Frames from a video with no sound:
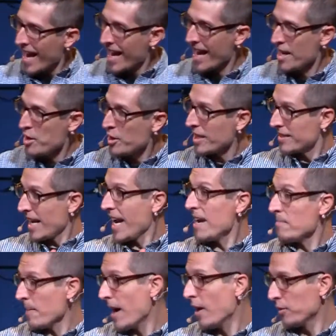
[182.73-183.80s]
And you get to
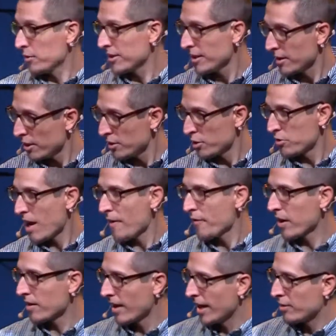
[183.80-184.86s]
Eight Mile, and there's a, there's a
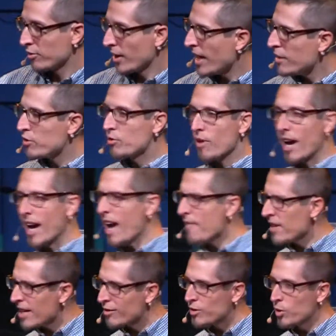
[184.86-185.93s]
traffic light. So he's
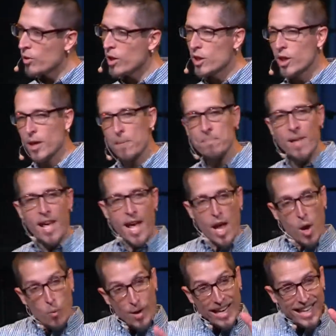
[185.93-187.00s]
driving, he's doing good.
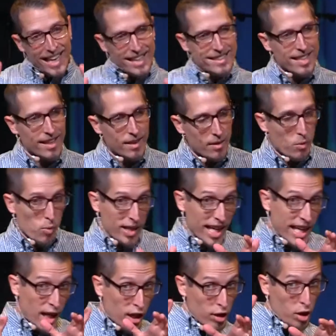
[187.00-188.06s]
We get to, we're
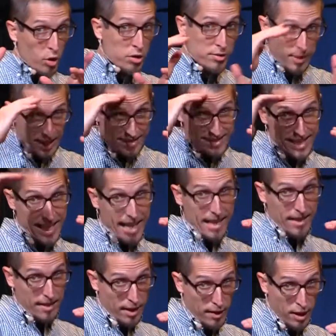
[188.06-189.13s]
getting close, you can see
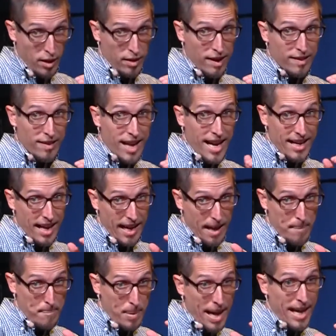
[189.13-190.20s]
the, the, the light at,
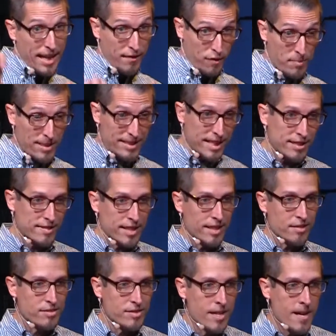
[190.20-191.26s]
at Beck from a
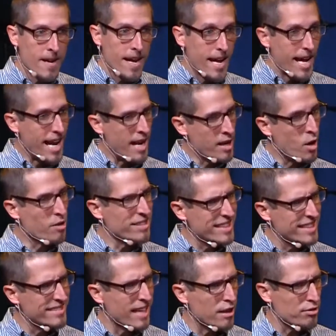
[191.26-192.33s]
distance, and I notice
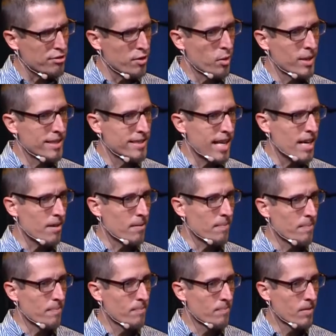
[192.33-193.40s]
he's not slowing down.
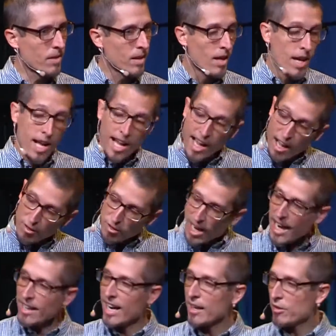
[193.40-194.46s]
And so
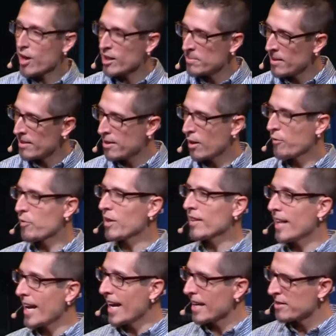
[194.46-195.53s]
I, I, thought to myself,
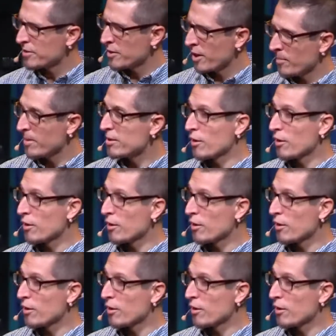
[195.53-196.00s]
relax, Jeremy.